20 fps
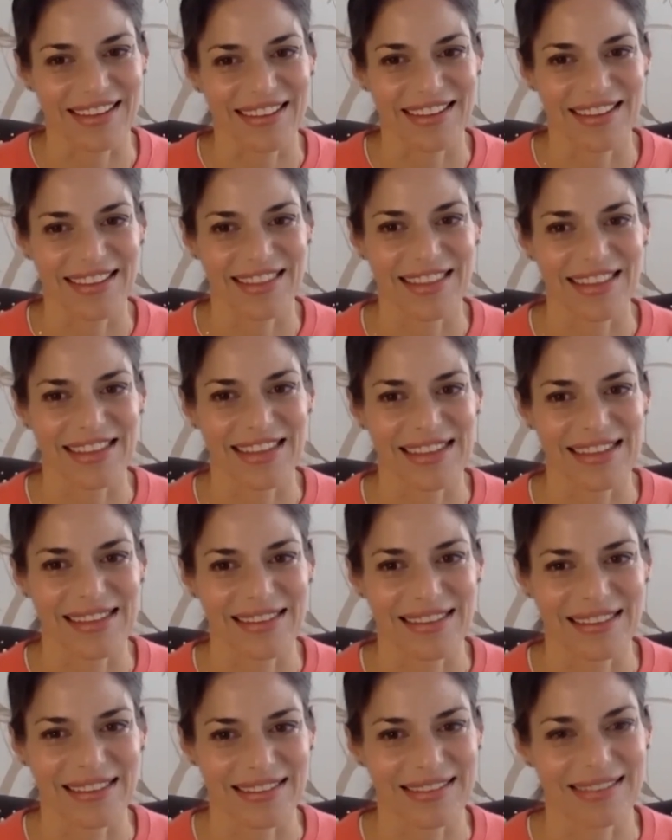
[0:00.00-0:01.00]

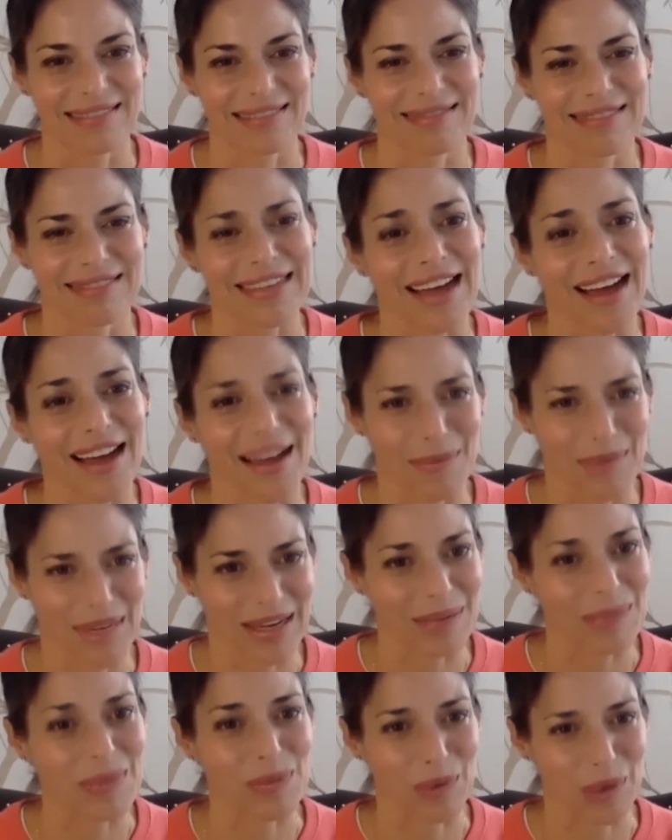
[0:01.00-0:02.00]
the time
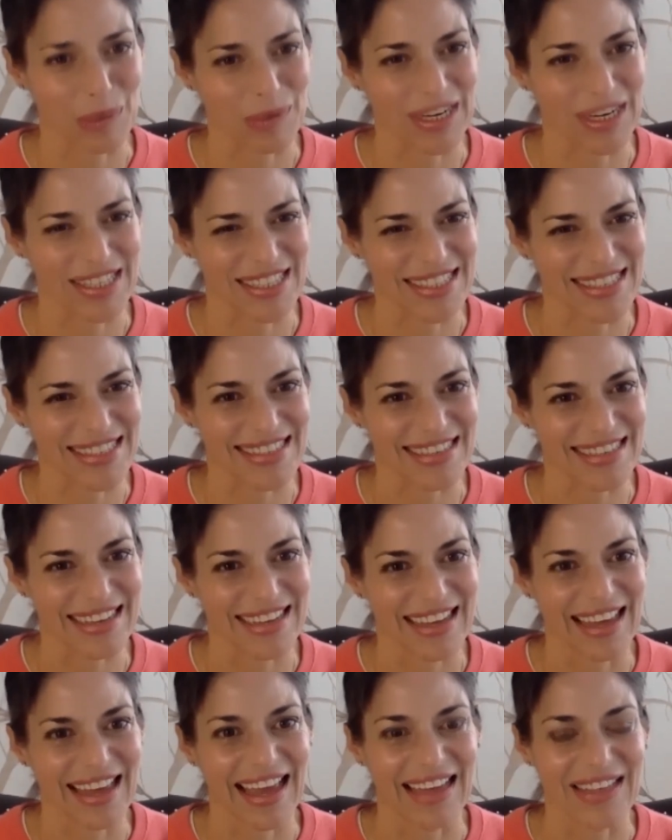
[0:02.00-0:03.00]
becomes more precious,
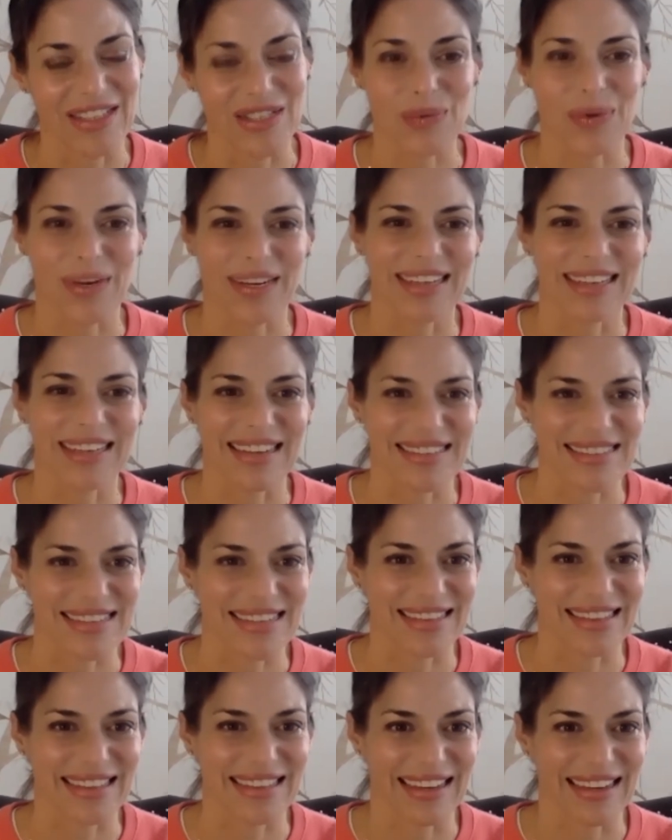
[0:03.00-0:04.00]
and just
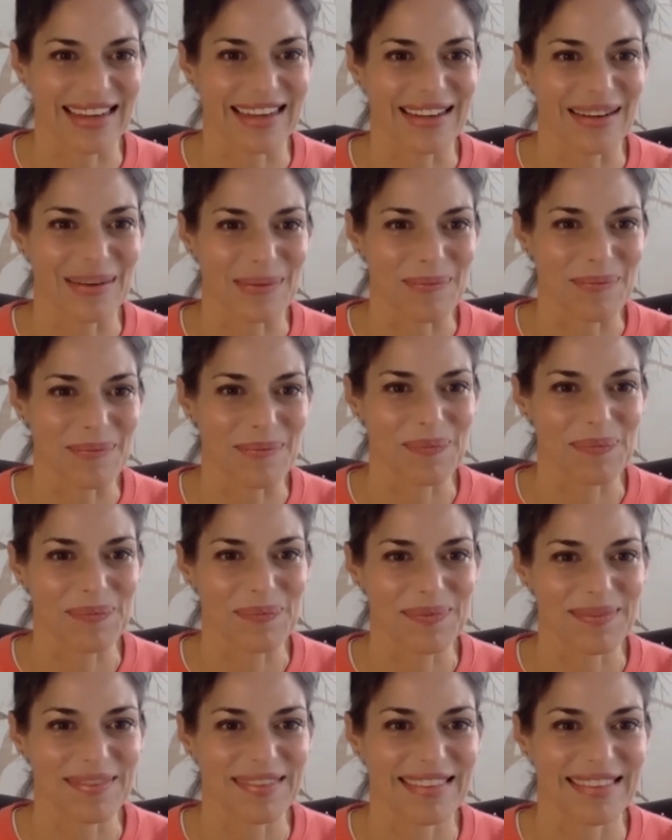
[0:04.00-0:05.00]
recognizing that,
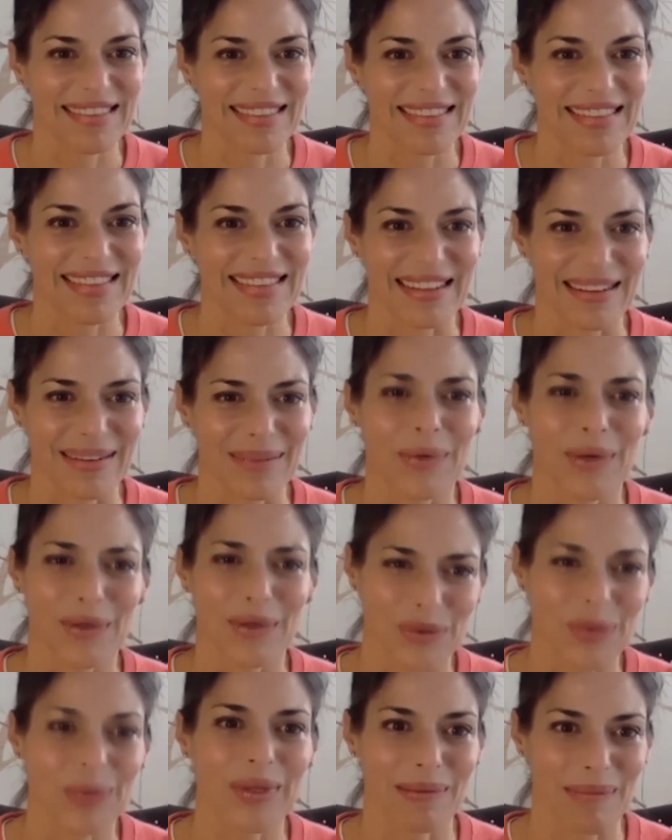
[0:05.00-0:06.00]
that what
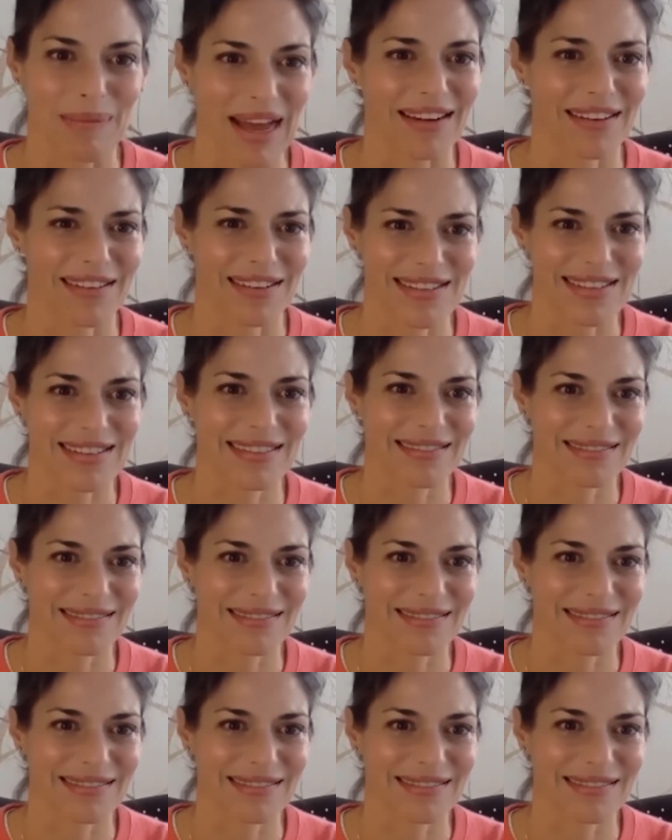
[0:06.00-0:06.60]
truly matters,